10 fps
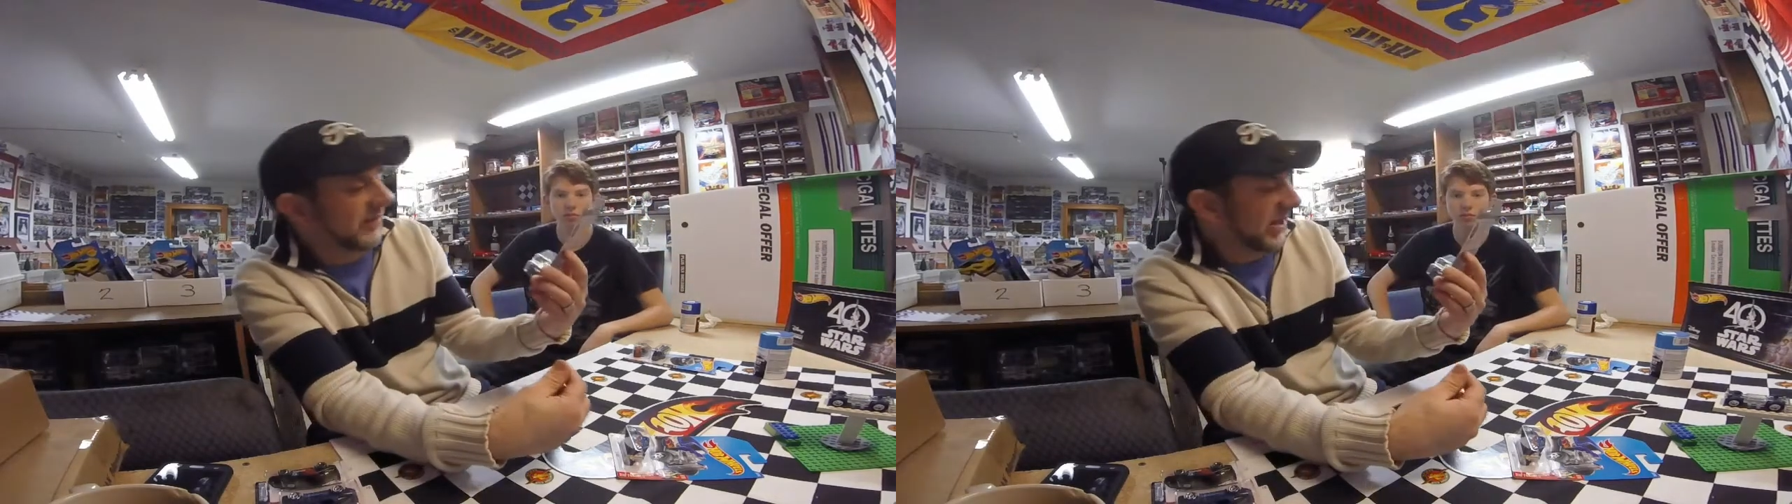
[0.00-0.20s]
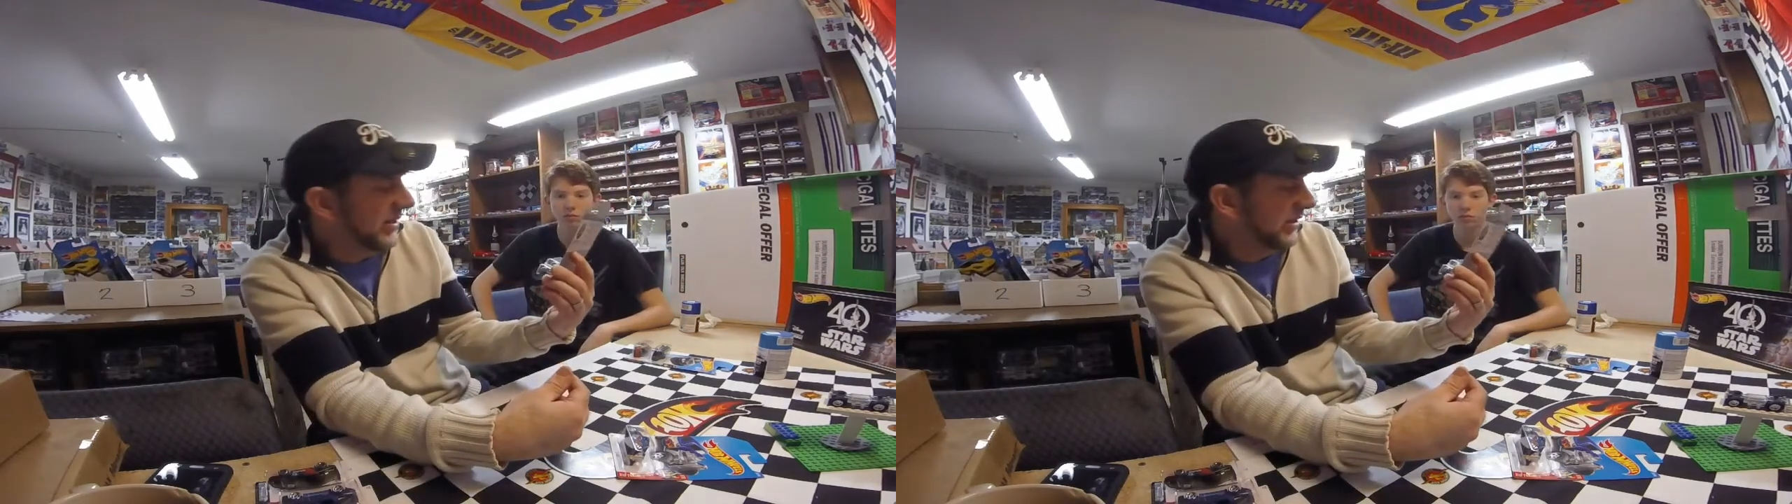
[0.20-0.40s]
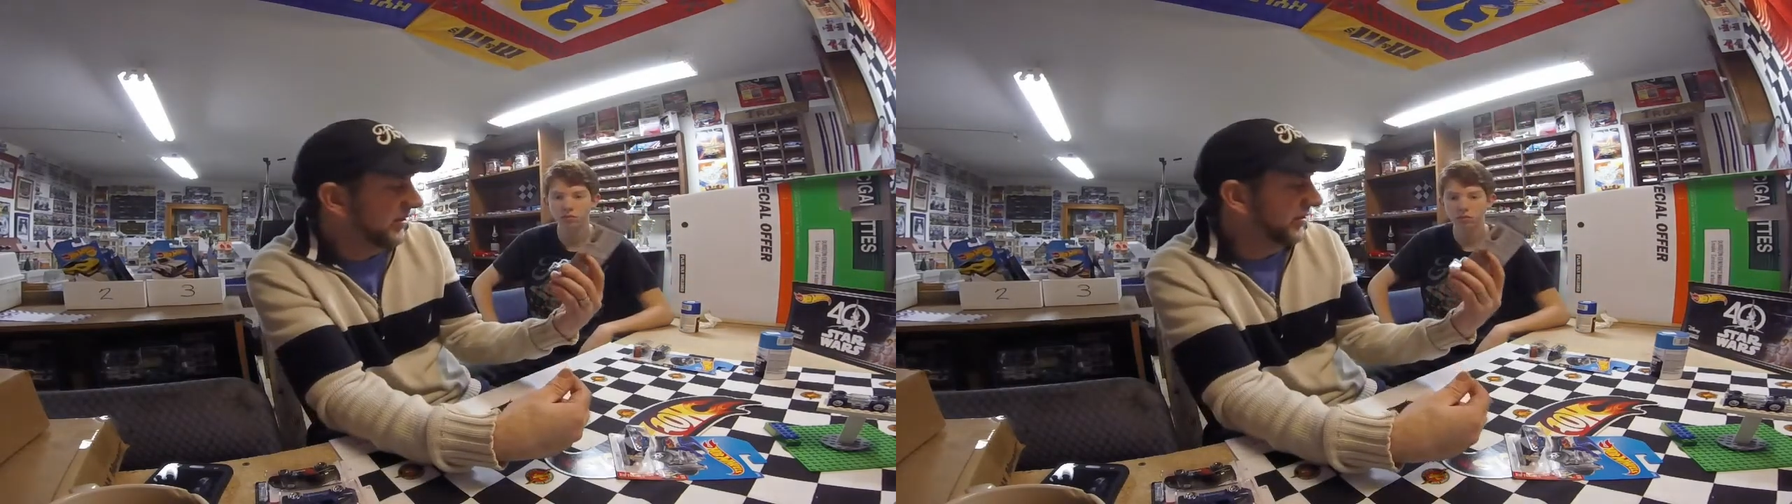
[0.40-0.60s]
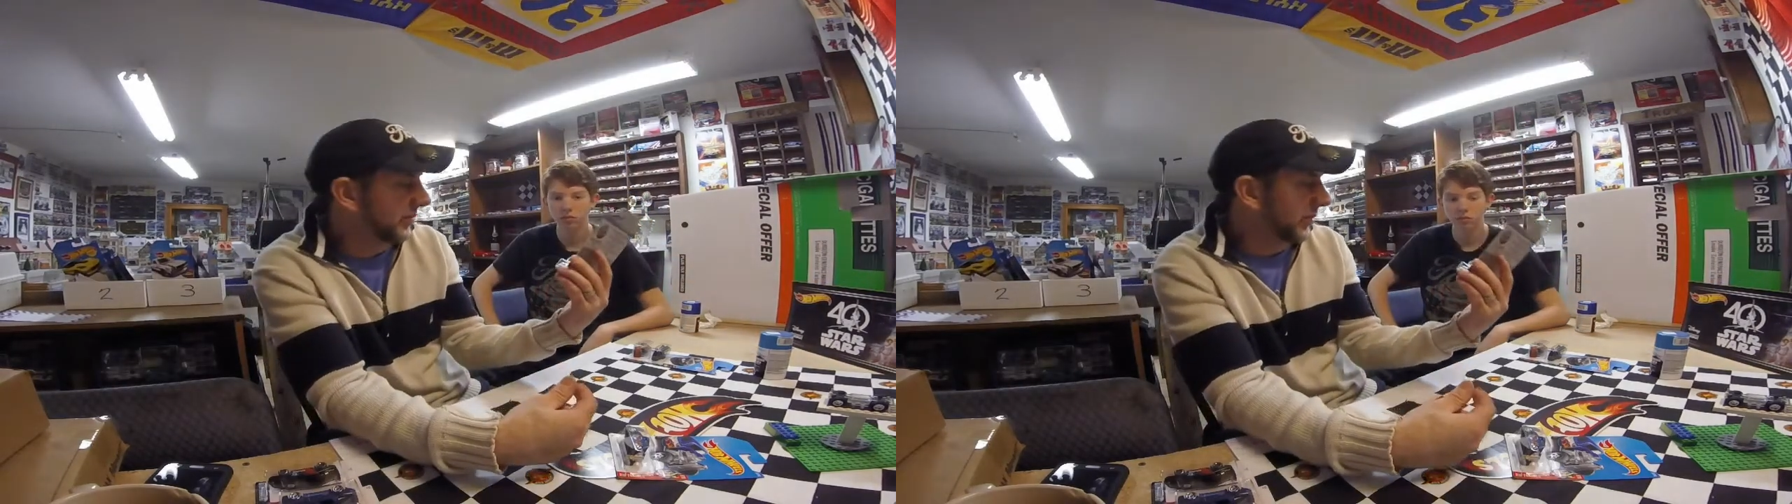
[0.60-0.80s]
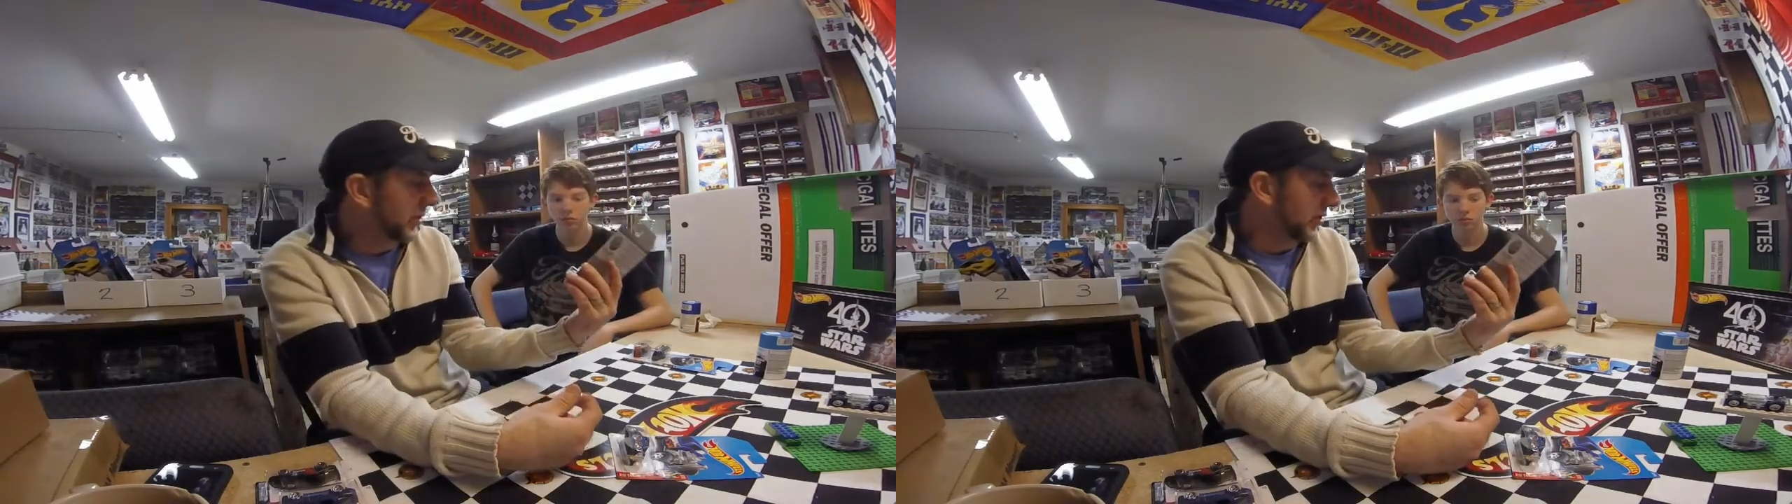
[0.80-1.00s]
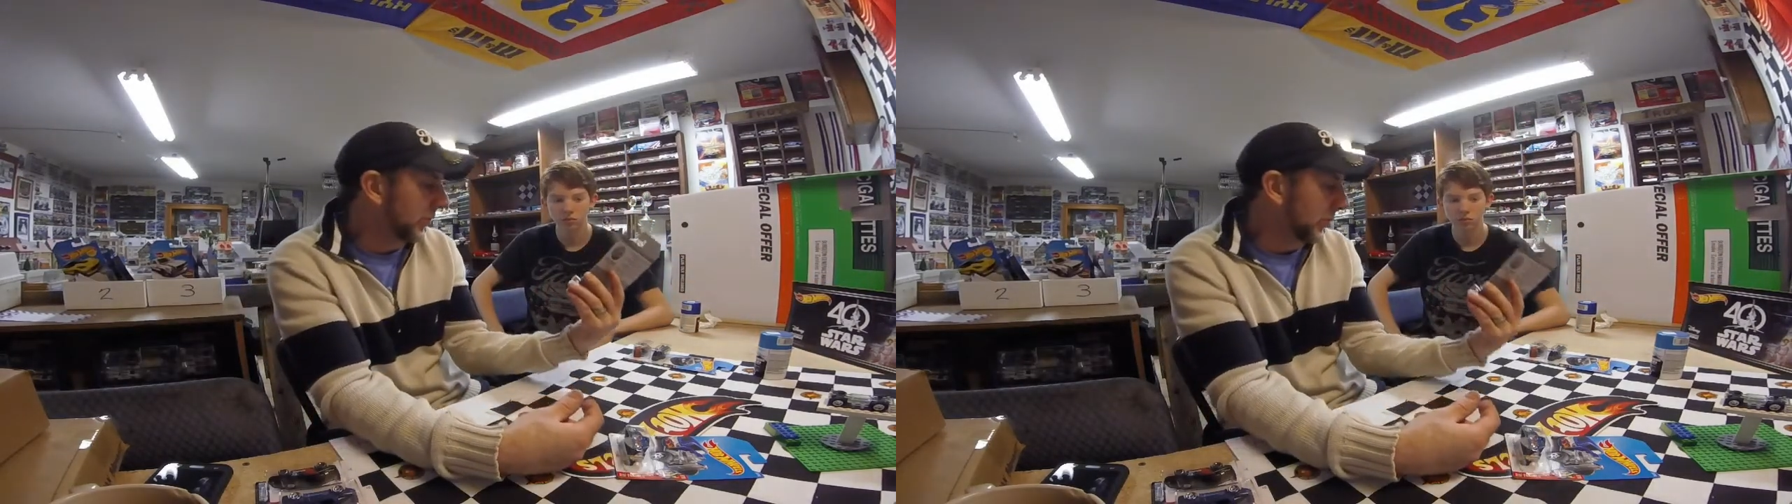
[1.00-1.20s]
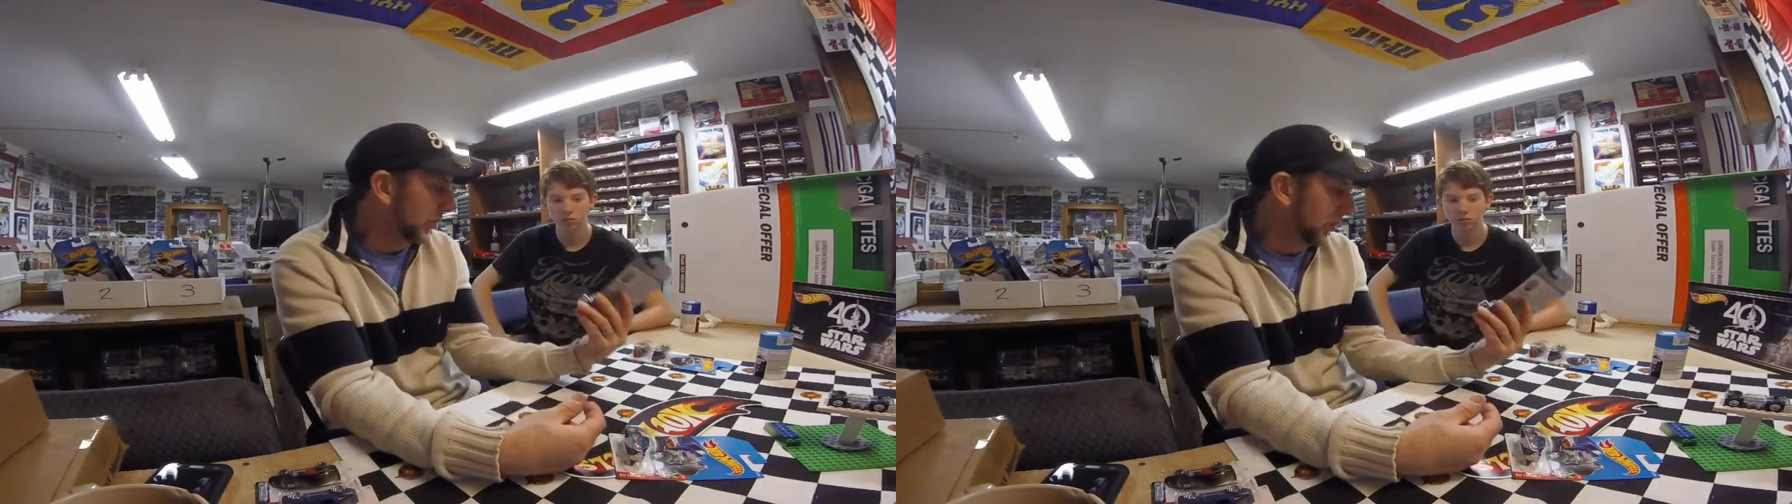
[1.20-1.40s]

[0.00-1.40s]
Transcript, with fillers: and I think this is a pretty cool,